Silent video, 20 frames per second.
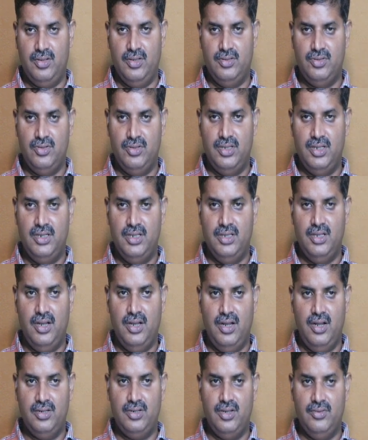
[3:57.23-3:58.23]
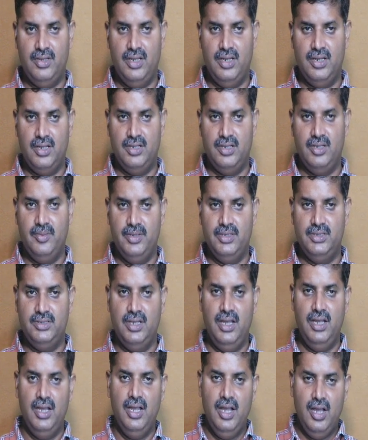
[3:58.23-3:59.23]
so that the heart of the algorithm is
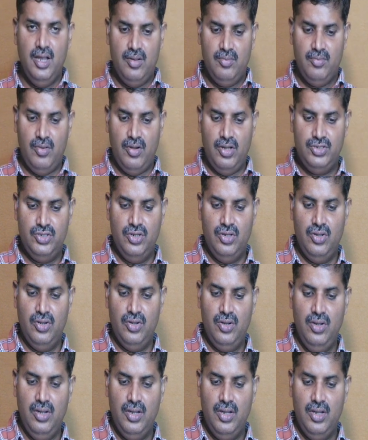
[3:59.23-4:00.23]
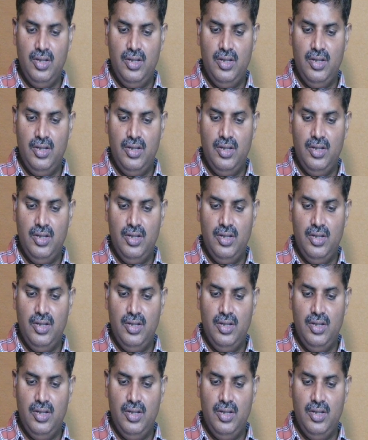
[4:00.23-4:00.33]
a modulo